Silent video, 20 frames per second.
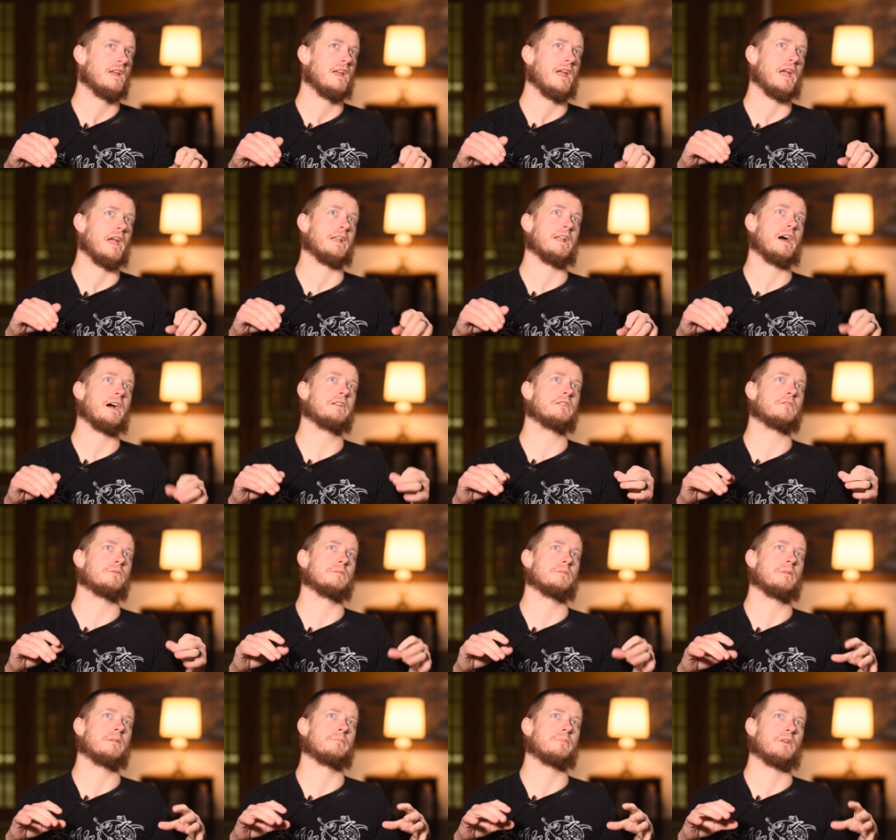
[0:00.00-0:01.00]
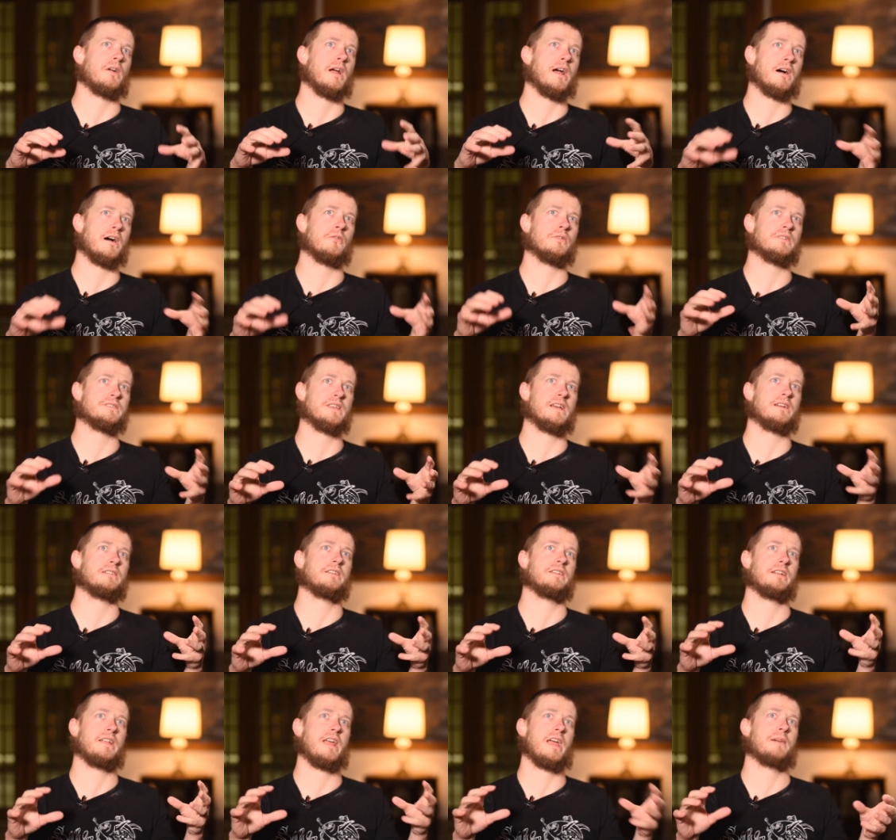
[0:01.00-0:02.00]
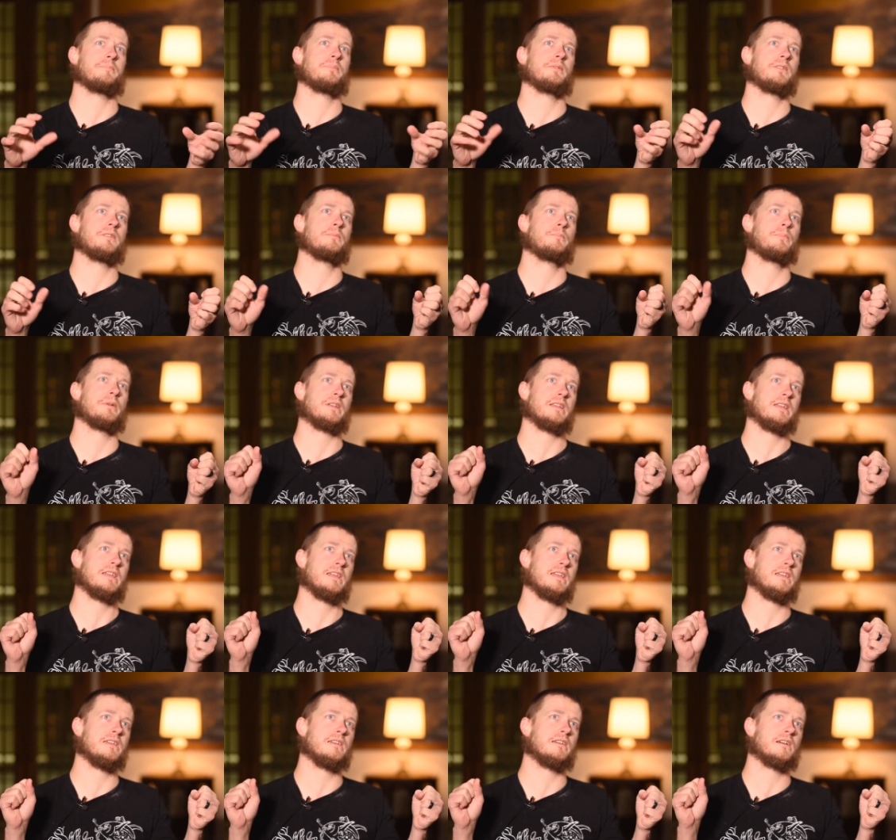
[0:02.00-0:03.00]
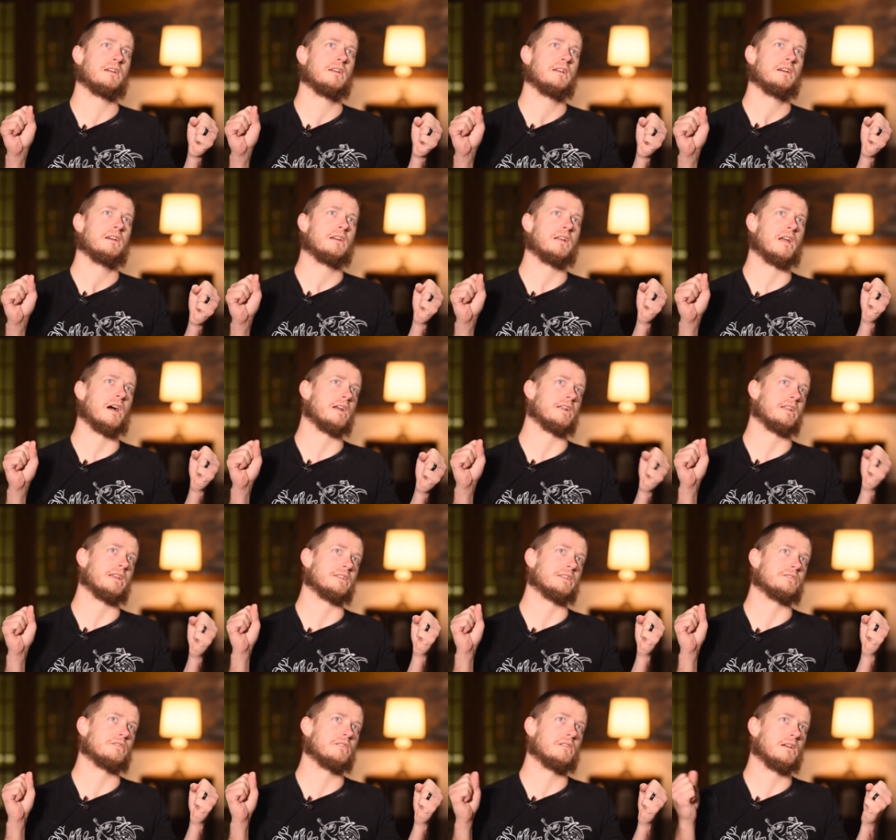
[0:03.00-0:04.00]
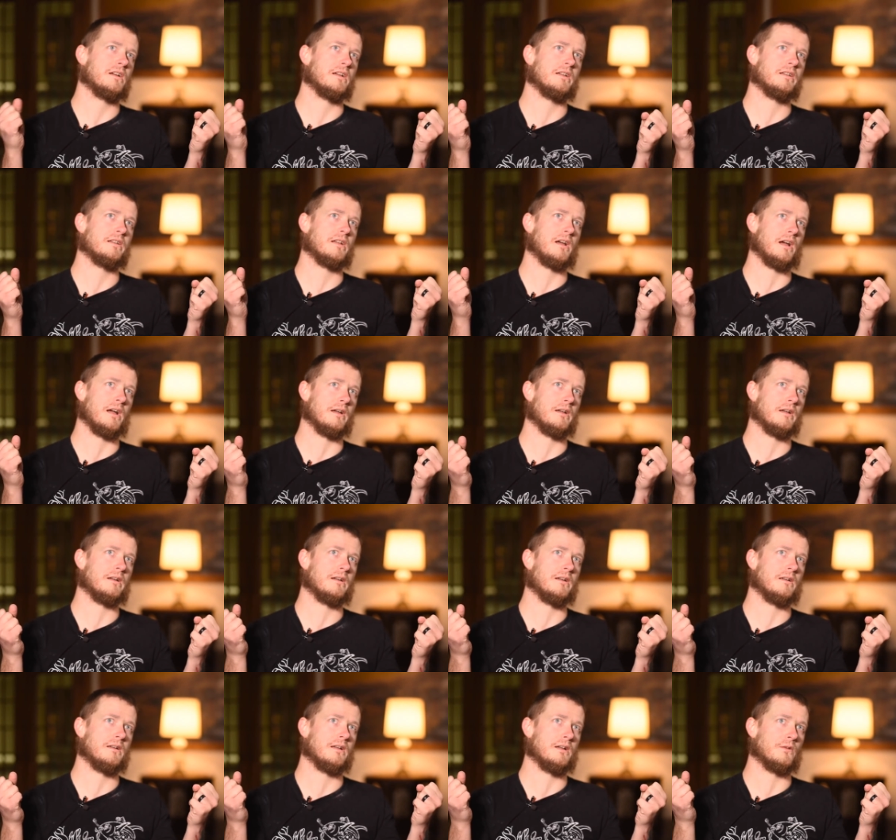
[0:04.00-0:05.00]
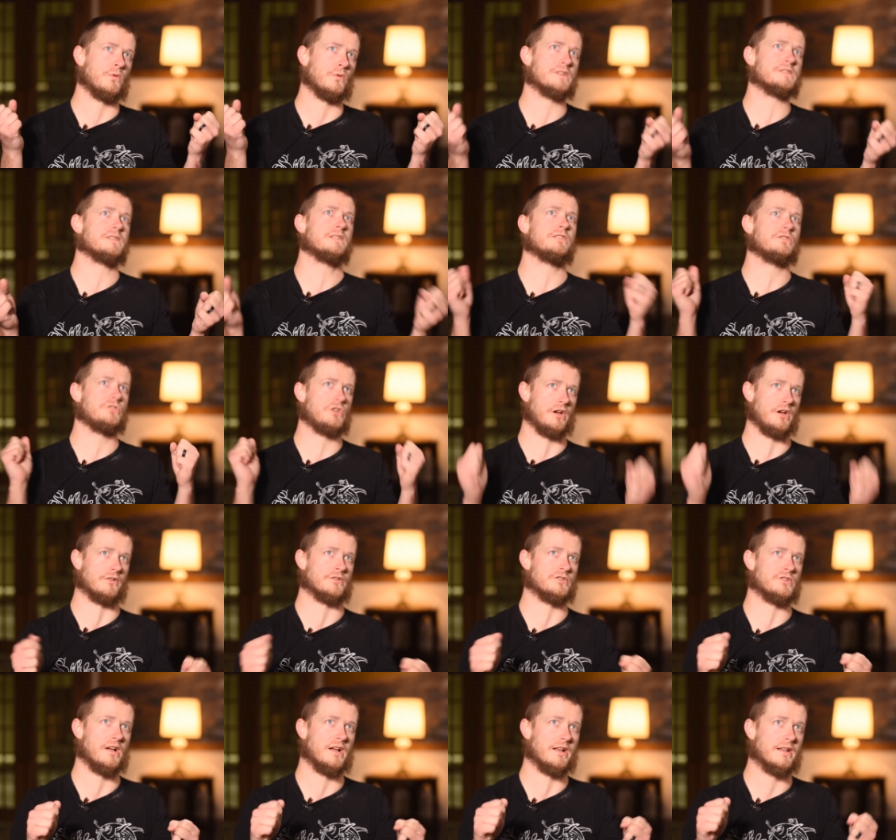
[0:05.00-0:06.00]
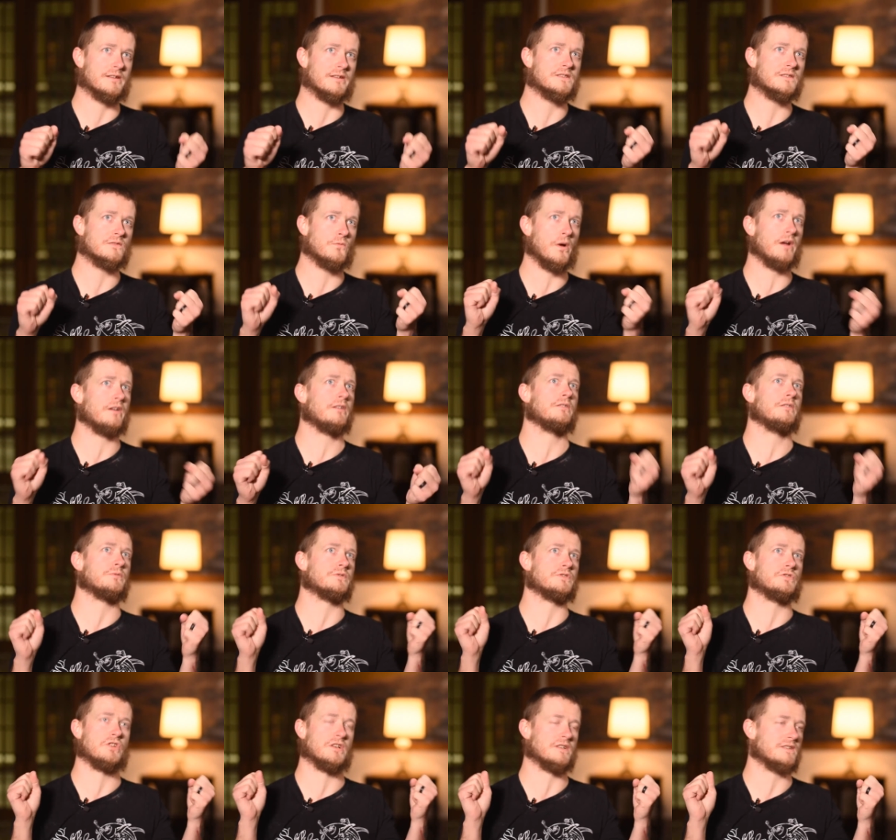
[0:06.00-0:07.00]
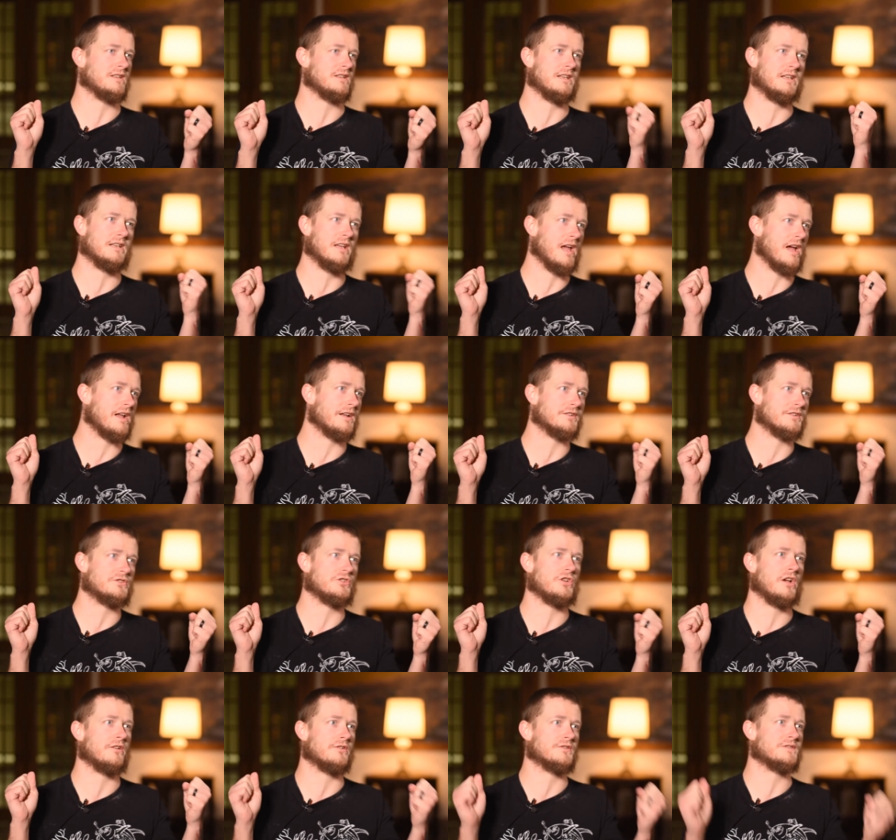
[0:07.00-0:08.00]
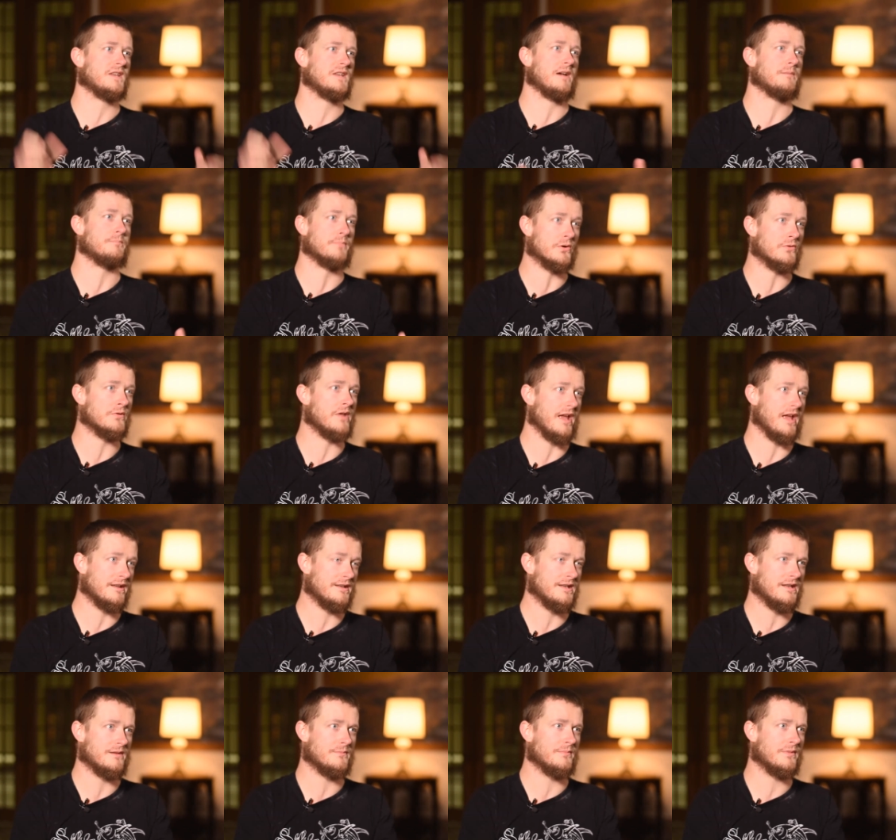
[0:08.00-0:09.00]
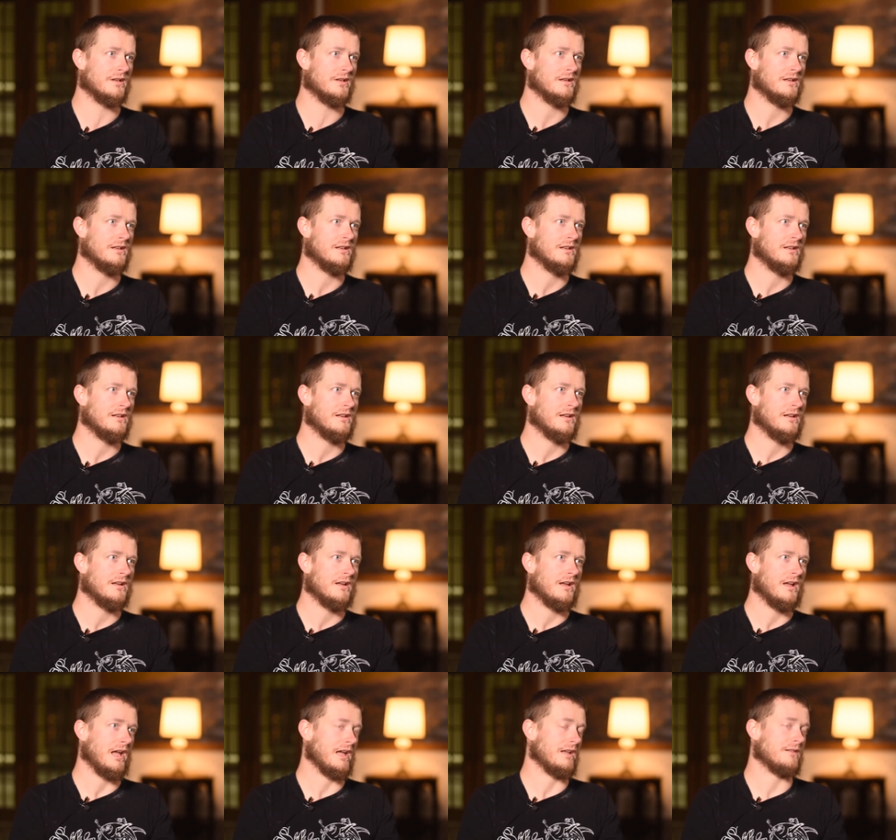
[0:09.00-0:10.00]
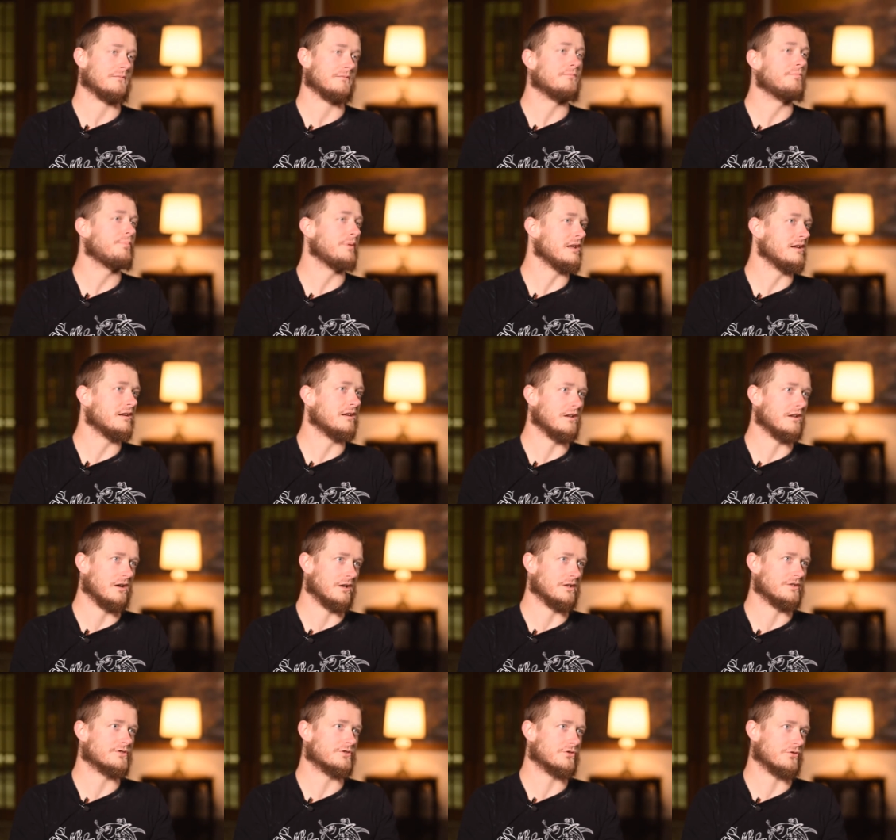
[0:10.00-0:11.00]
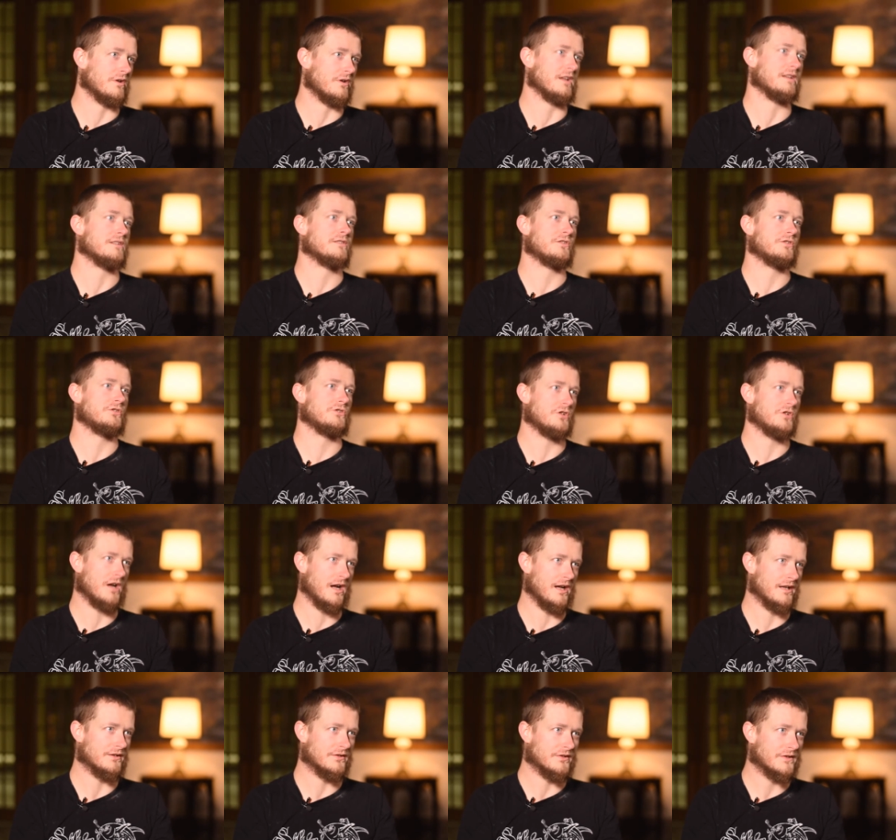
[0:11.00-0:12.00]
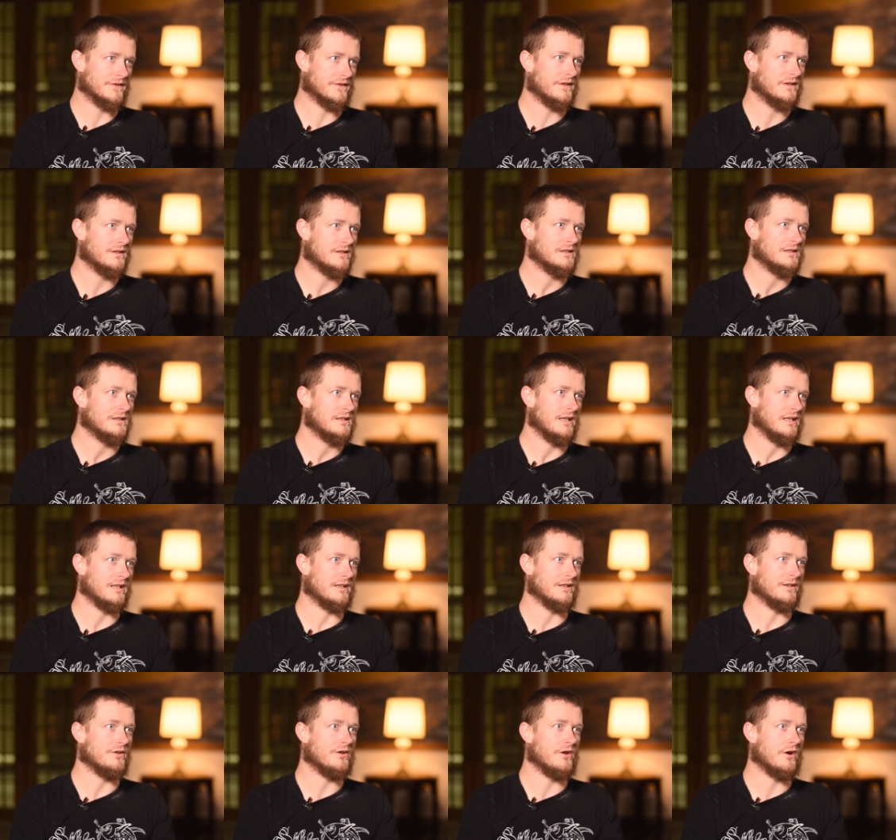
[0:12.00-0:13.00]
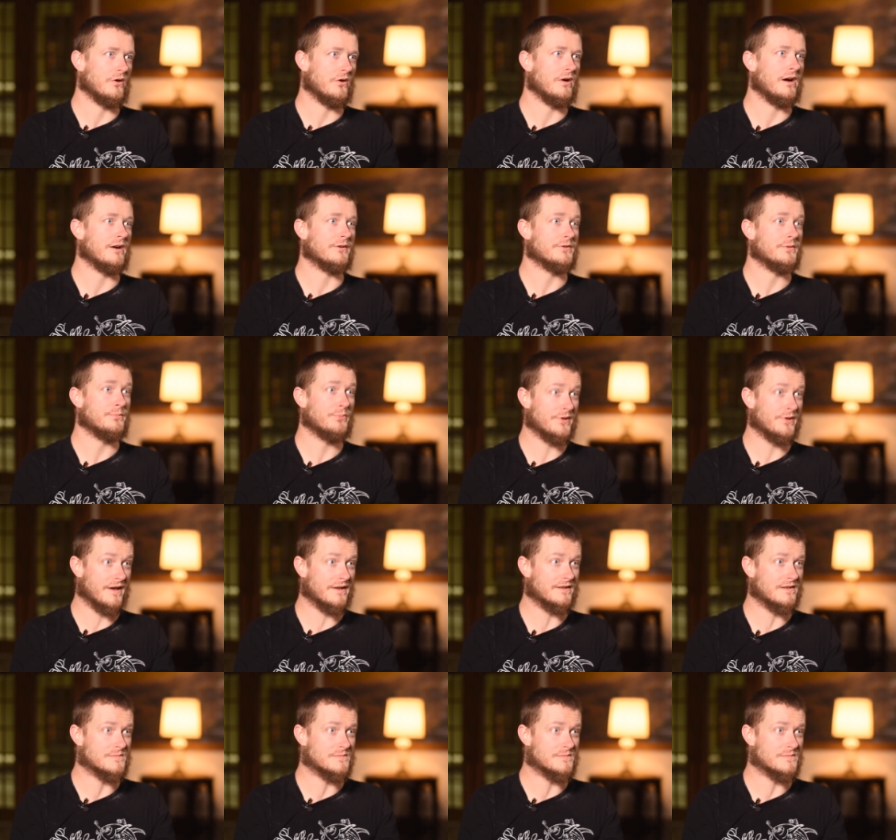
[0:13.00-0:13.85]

and I don't remember how exactly it happened, but he got it wasn't a chair shot. I swear it was just he had a chair sabooed at him, and being an untrained child, he didn't know how to protect